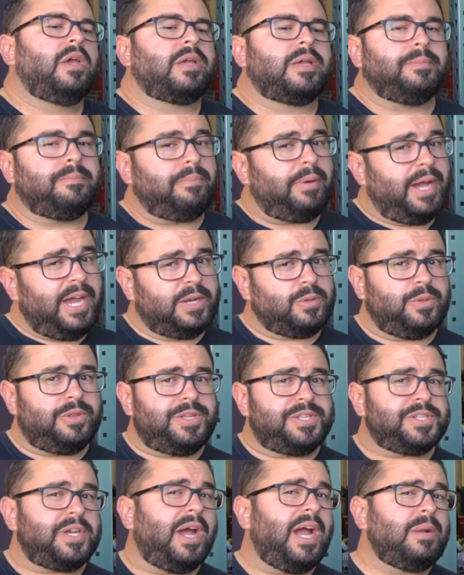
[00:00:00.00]
combined with
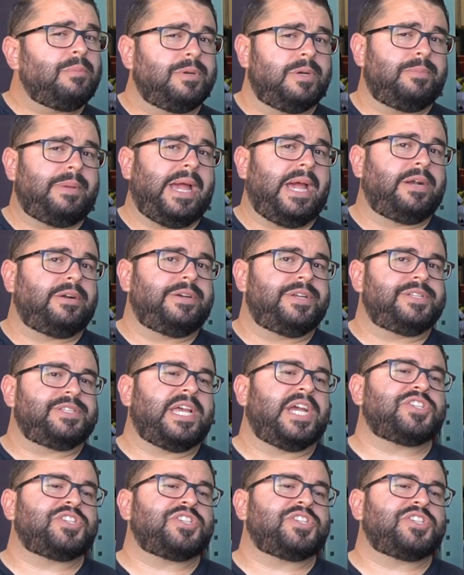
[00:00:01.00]
these hybrid batteries,